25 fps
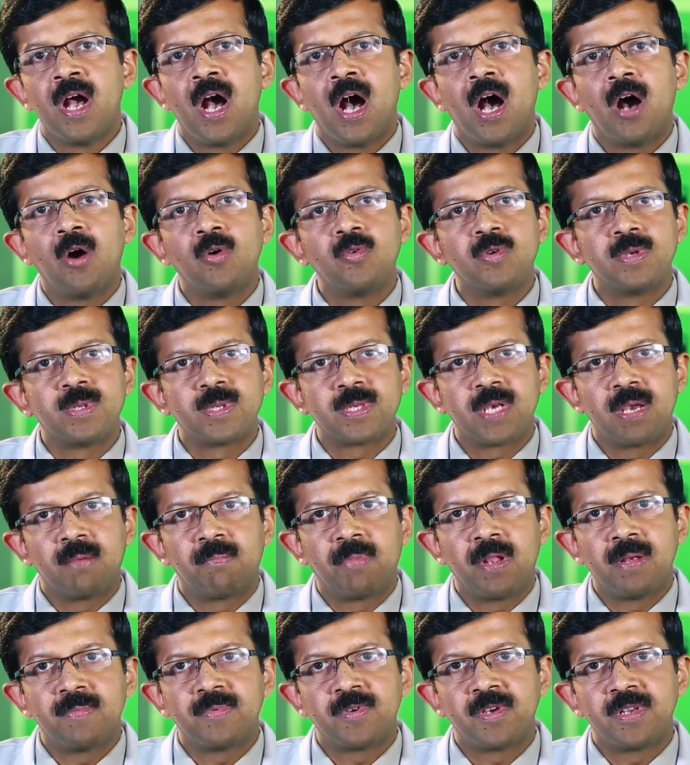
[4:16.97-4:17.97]
How is
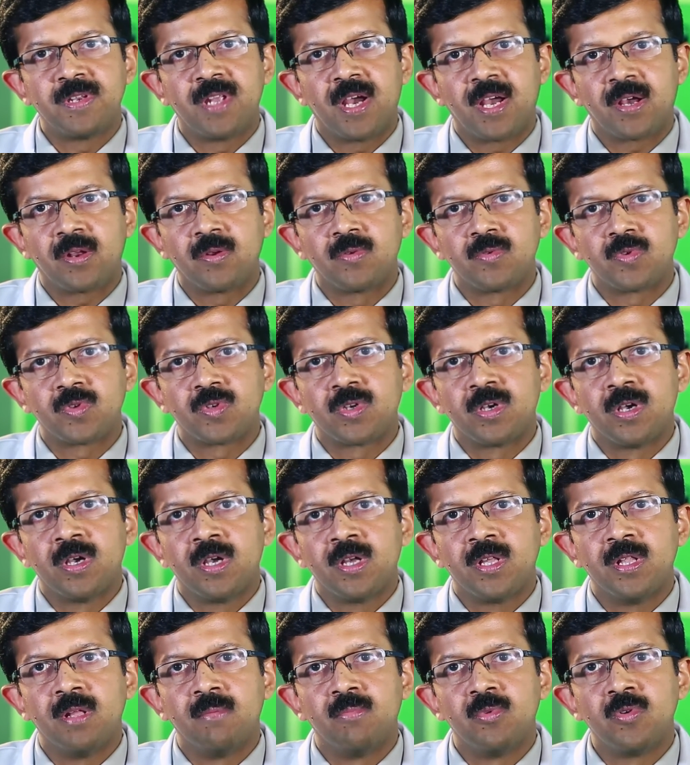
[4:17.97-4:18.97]
epilepsy diagnosed?
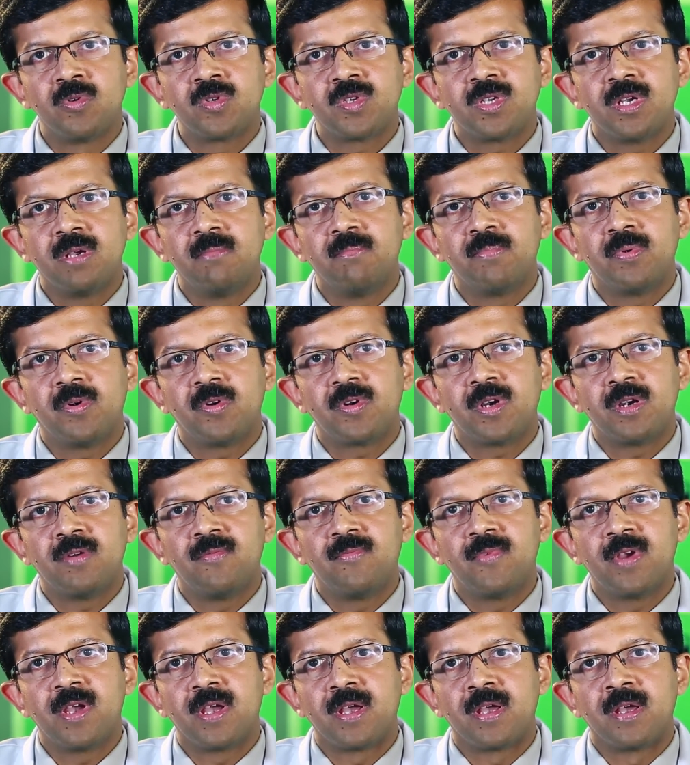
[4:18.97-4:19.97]
The most
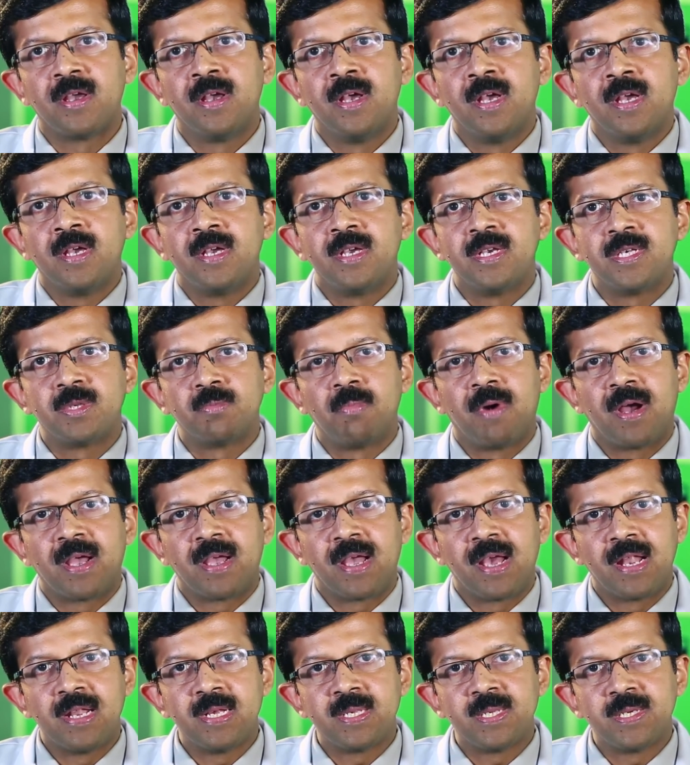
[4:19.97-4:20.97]
important way is by
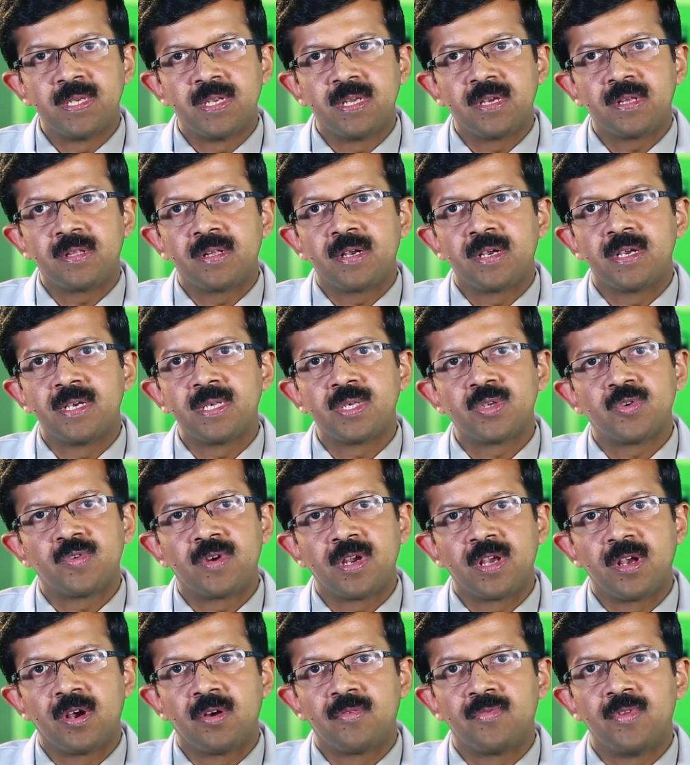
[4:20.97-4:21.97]
eliciting the
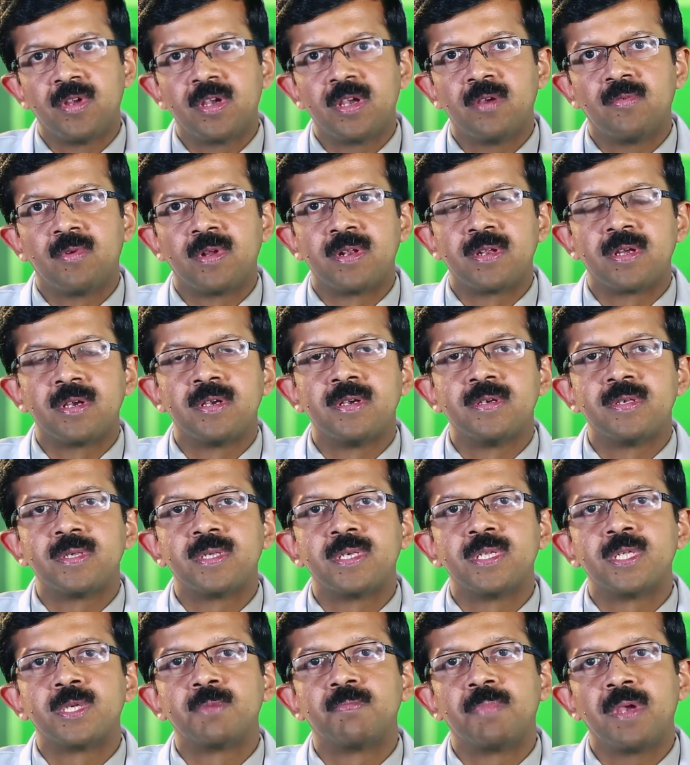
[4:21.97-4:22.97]
history of the event.
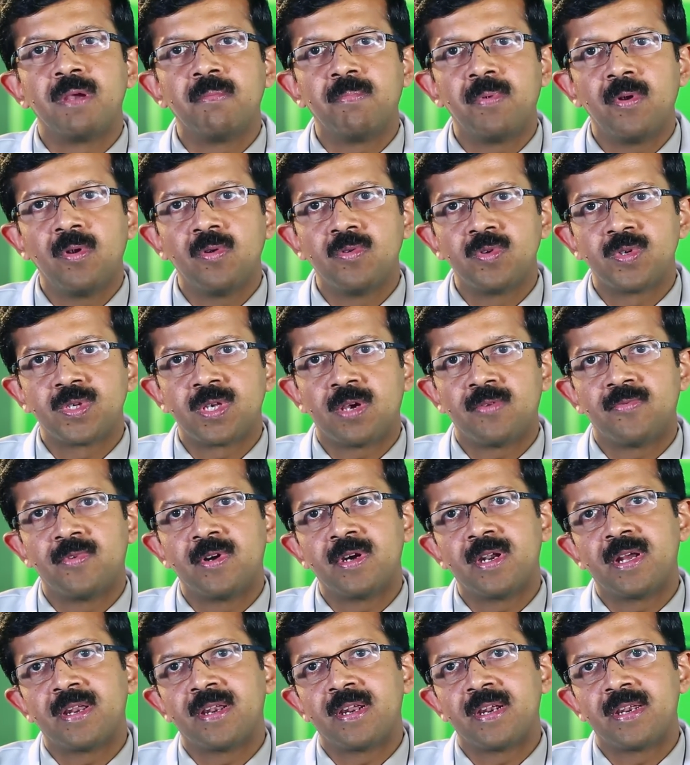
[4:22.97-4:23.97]
Since people who
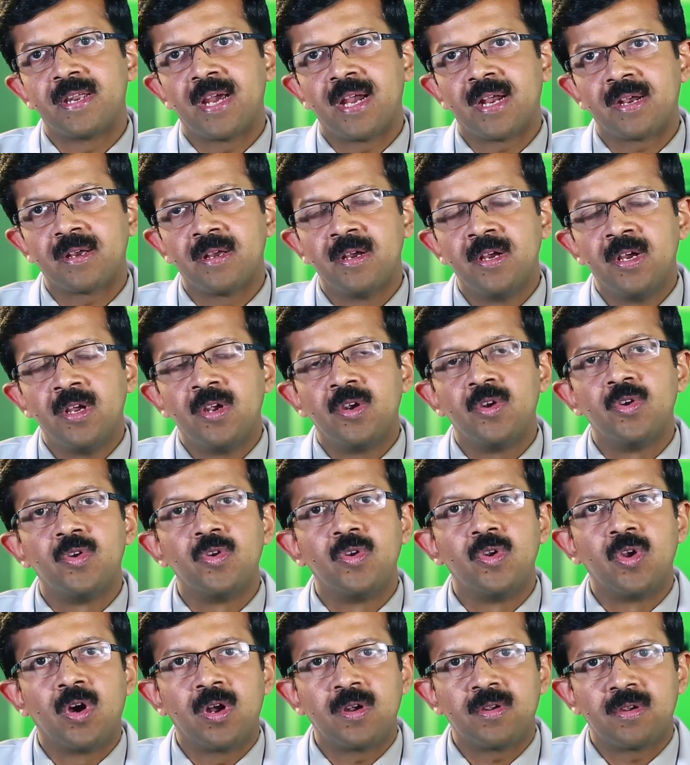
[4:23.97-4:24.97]
suffered an attack
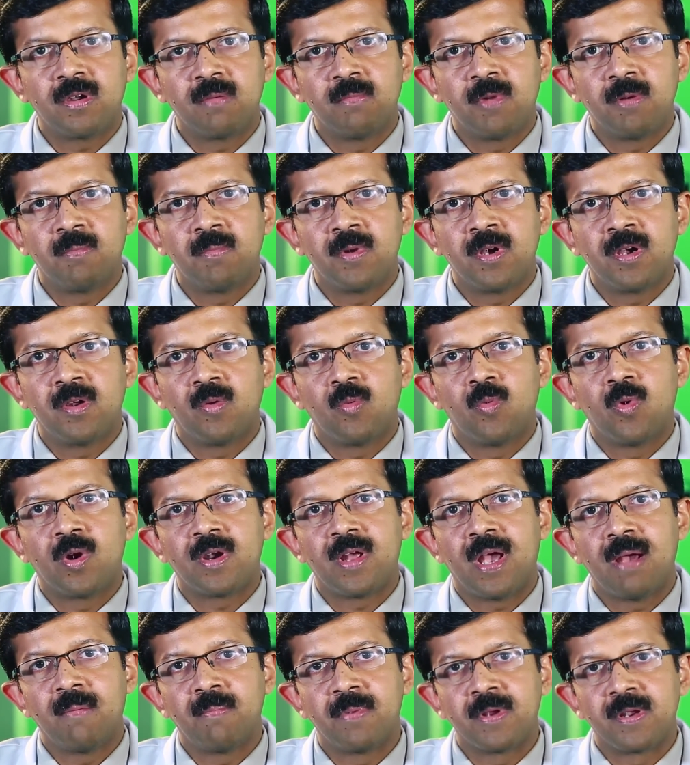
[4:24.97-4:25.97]
do not remember
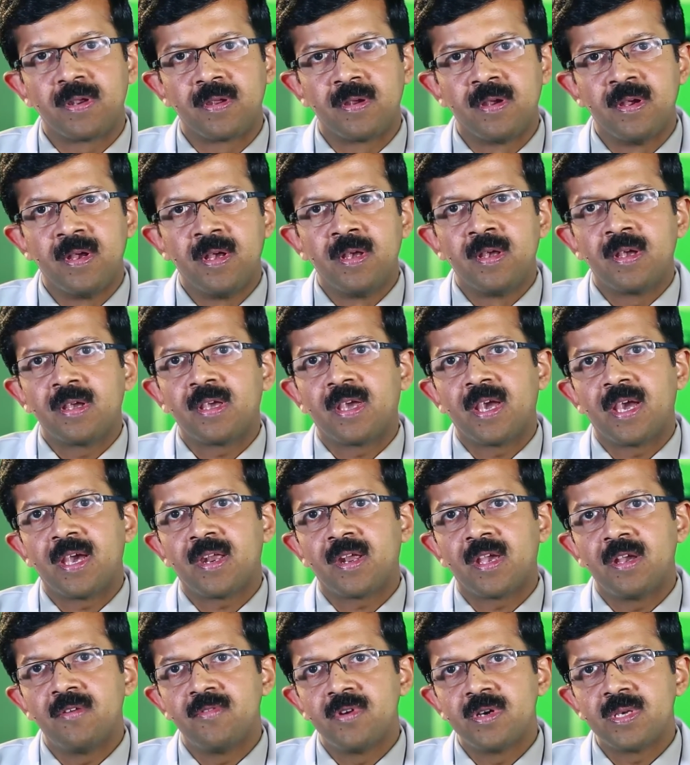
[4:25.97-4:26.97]
what happened,
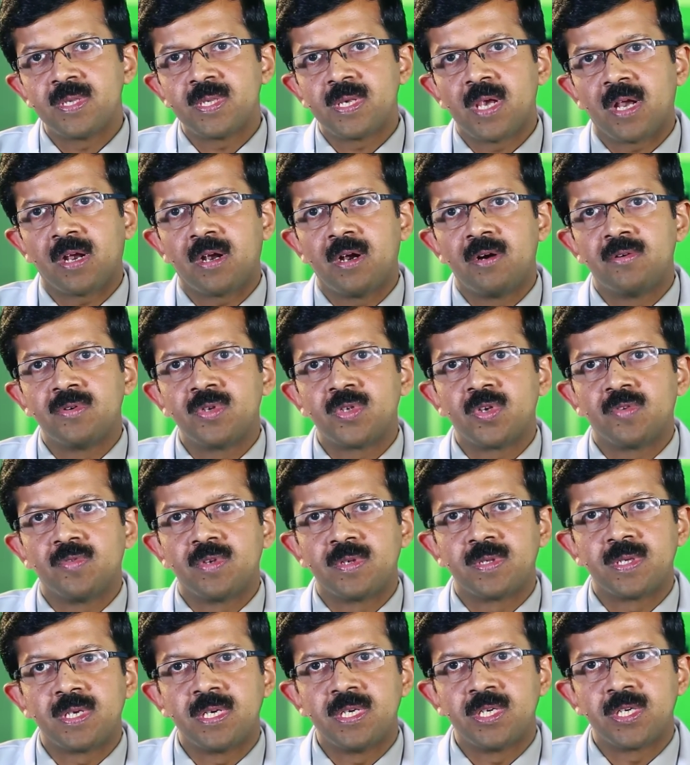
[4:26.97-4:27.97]
caregivers' accounts of
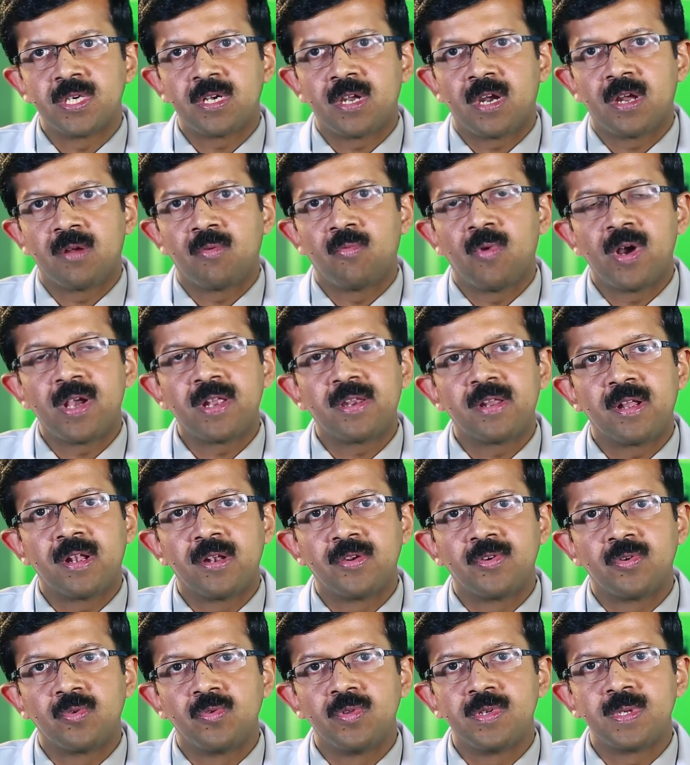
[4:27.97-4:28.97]
the seizure are vital
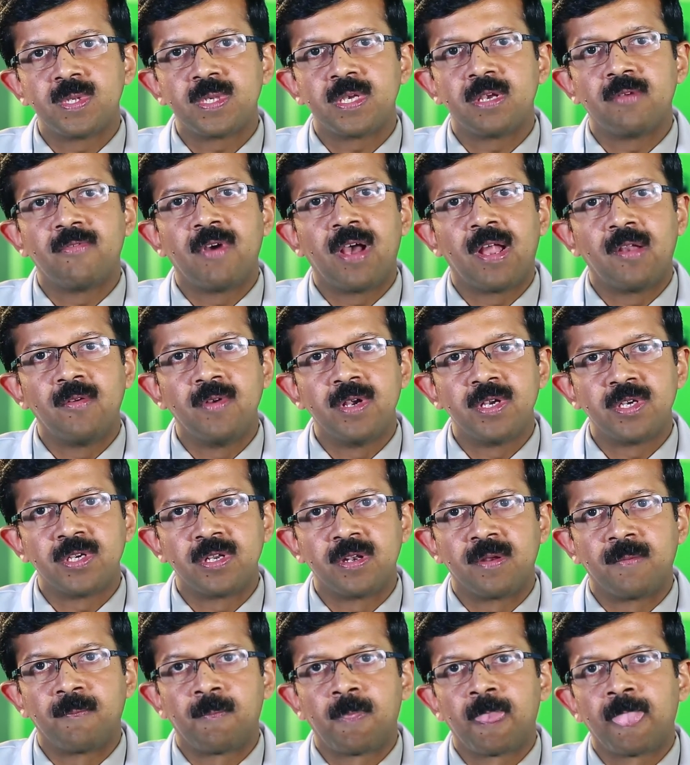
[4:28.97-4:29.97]
to this
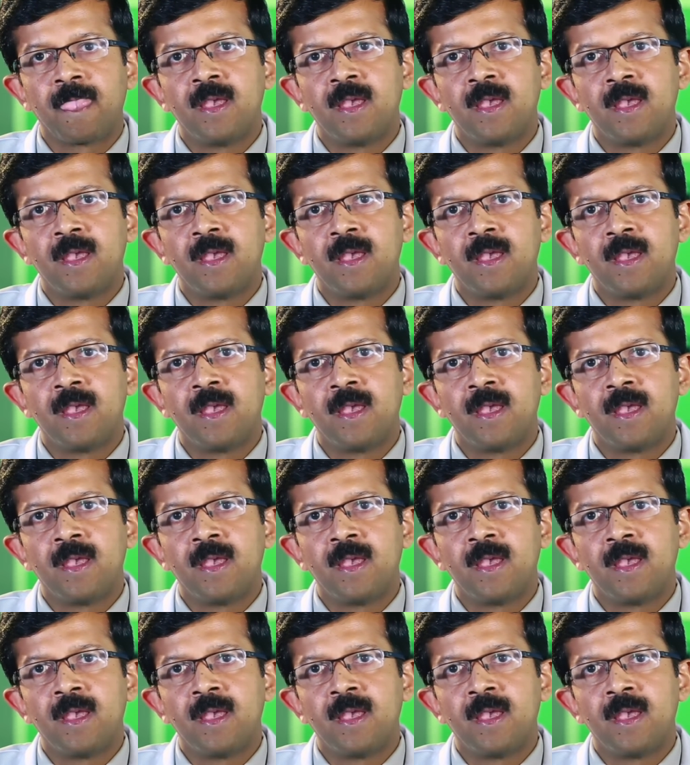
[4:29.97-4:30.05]
evaluation.